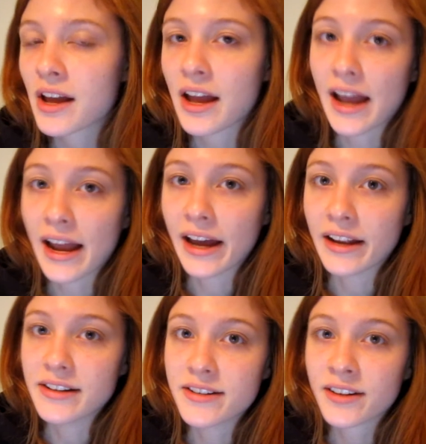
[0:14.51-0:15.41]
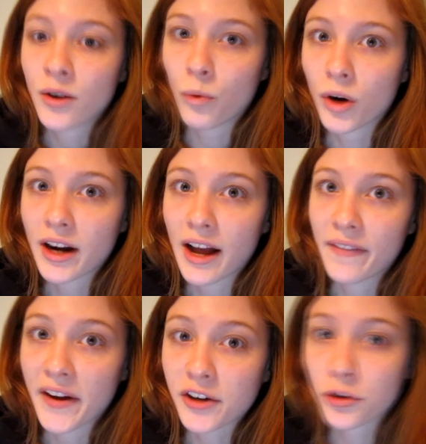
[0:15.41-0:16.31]
and work on
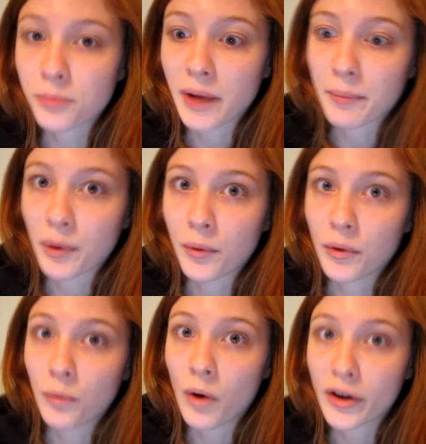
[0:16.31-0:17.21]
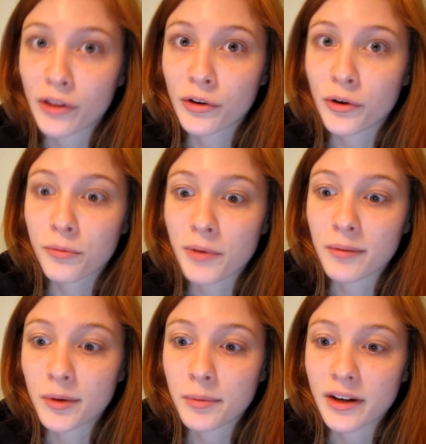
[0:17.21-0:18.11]
that group paper with one other group
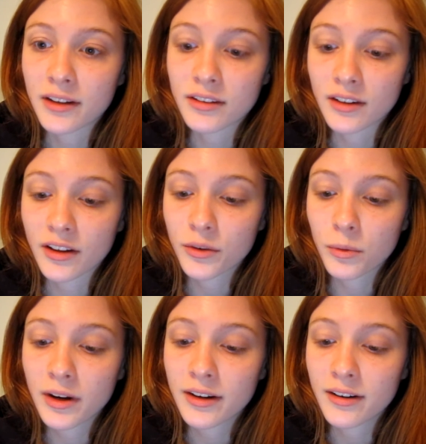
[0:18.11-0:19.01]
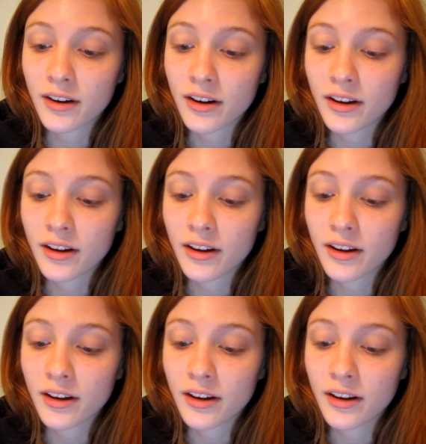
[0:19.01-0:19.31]
member because the other one